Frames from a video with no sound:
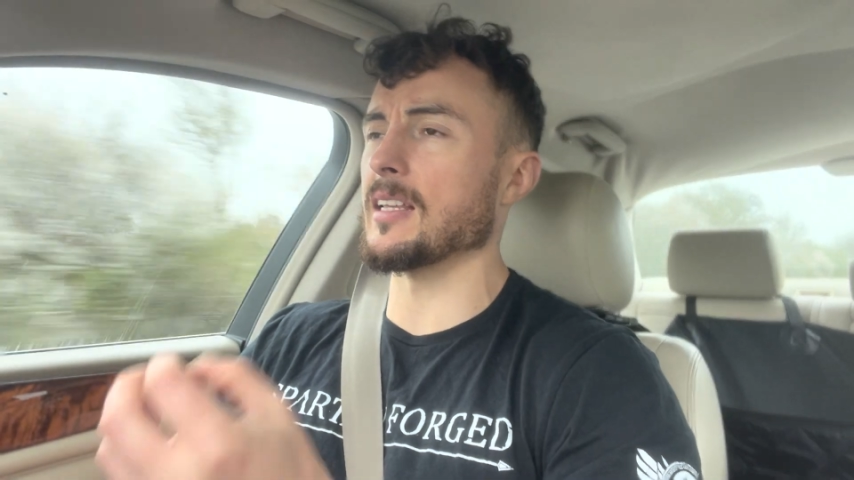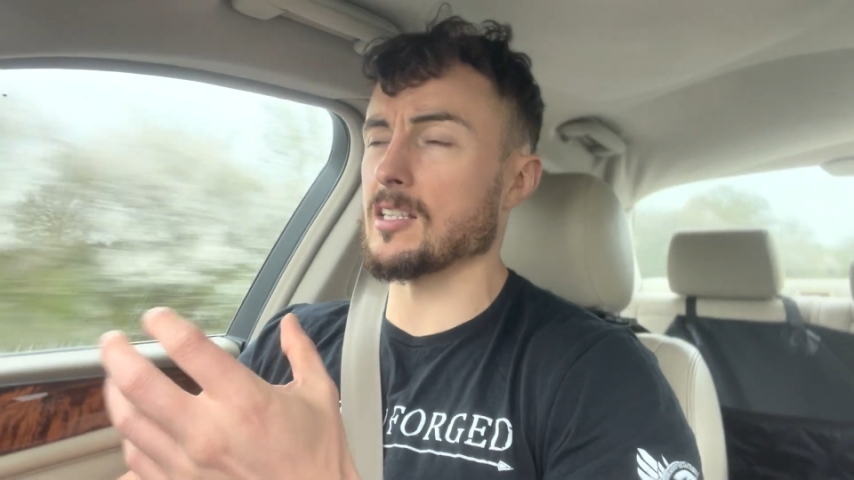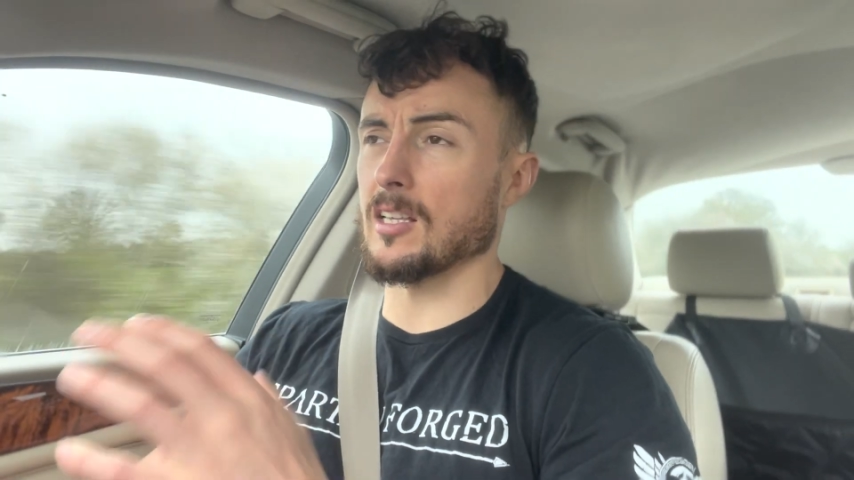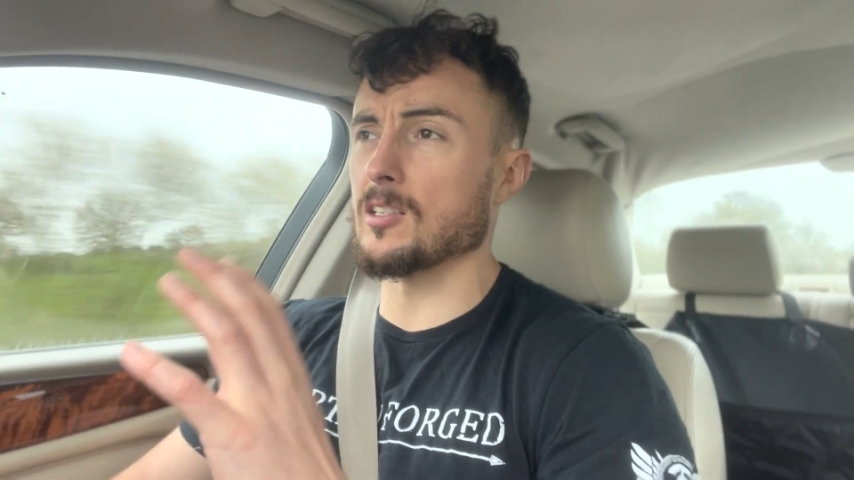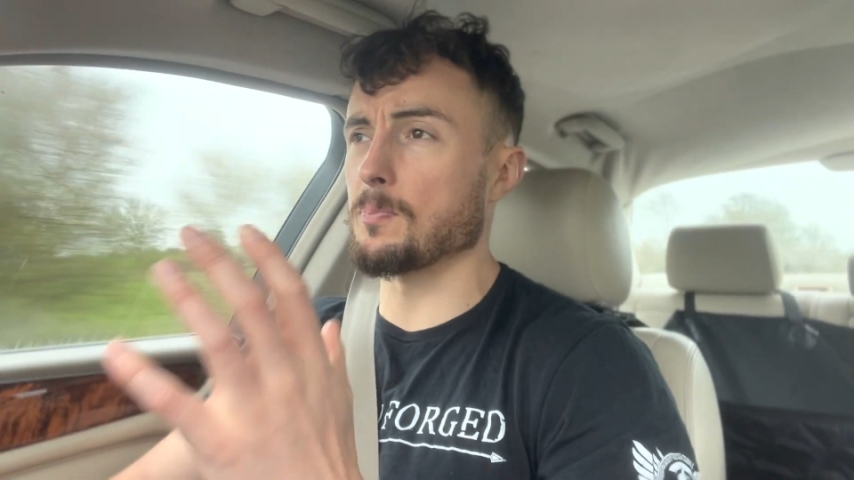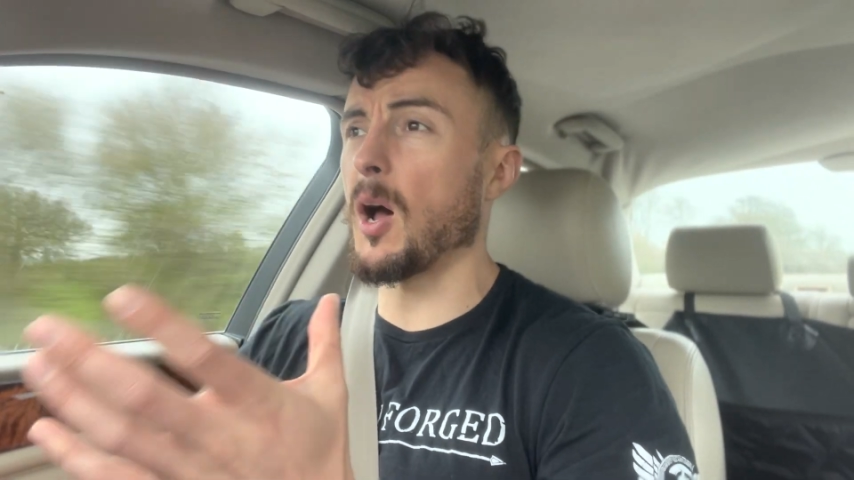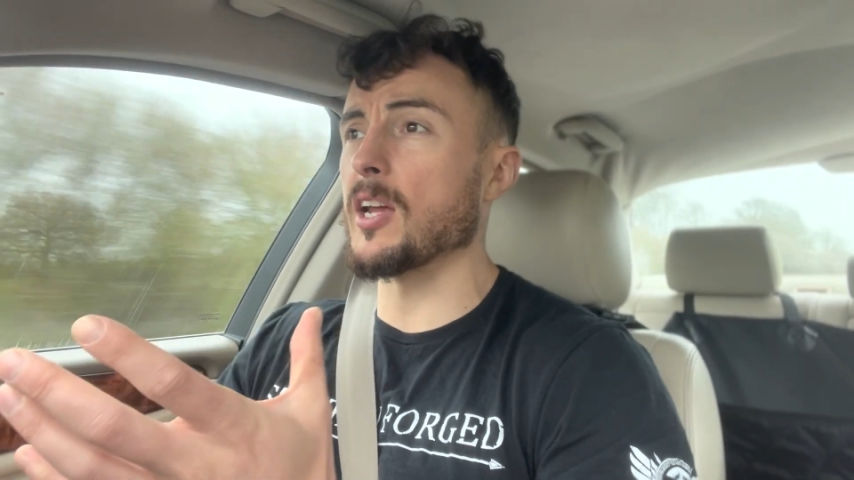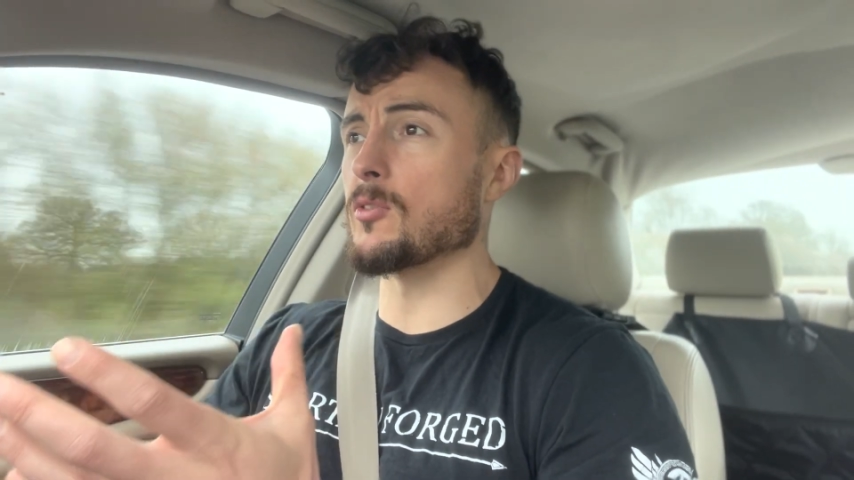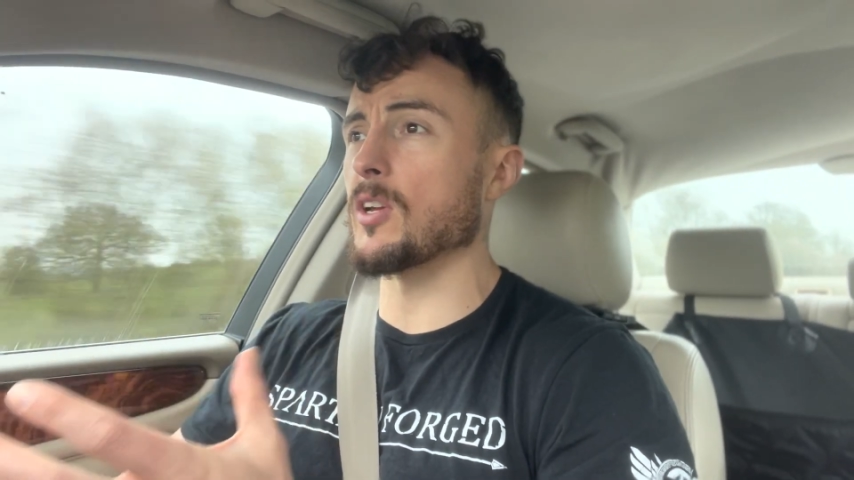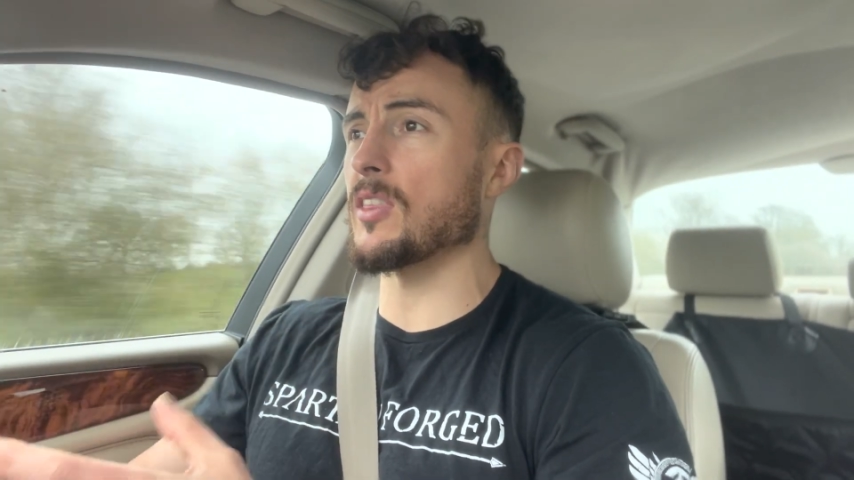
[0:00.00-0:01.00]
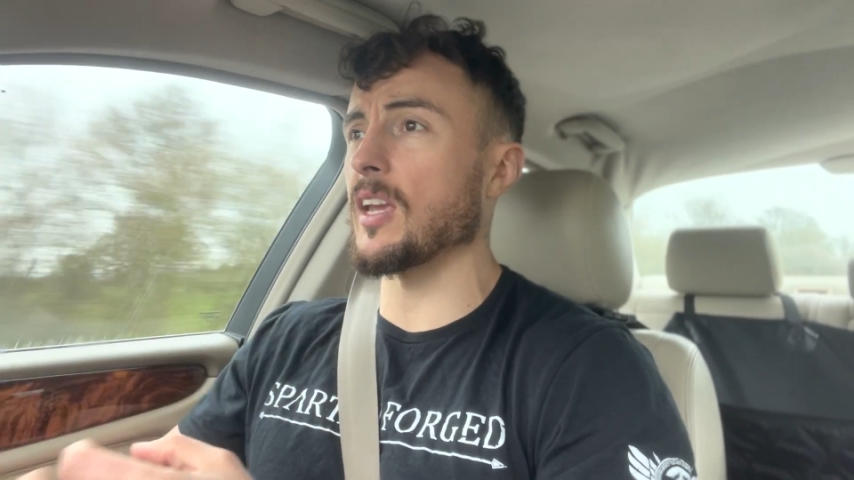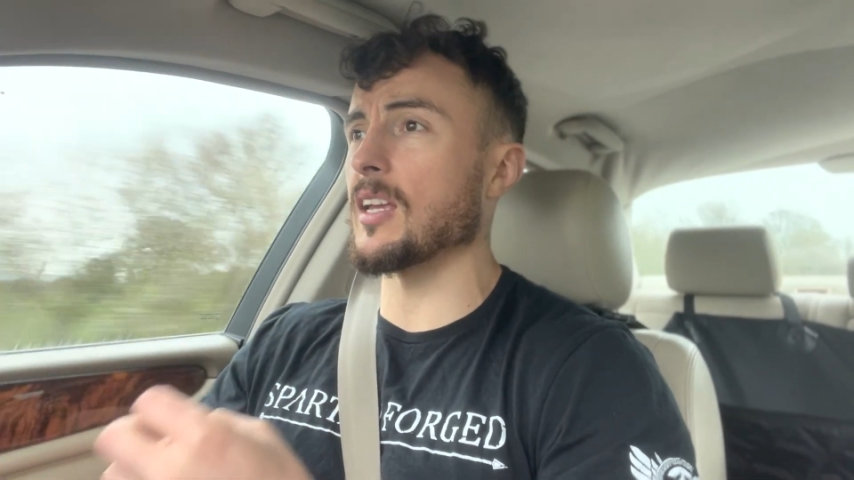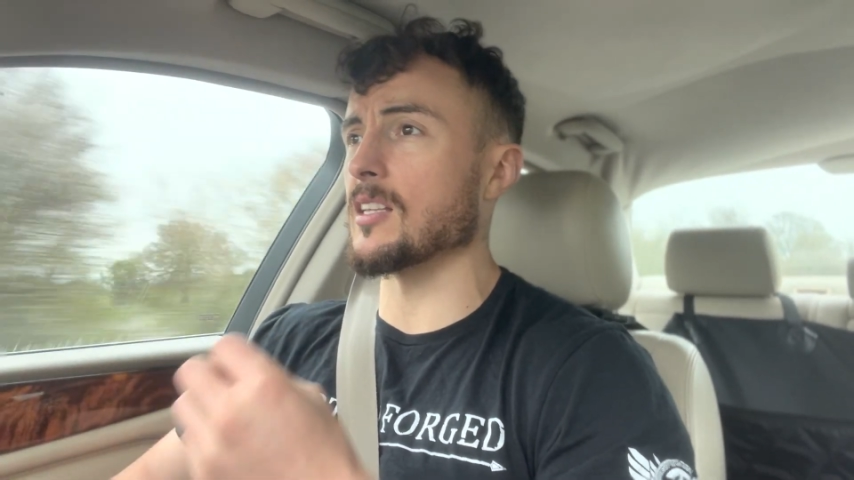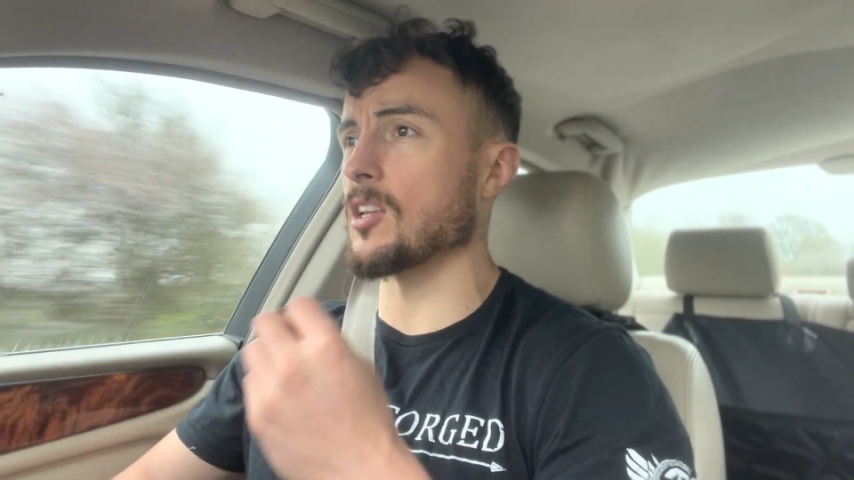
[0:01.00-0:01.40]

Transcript: there's binary thinking.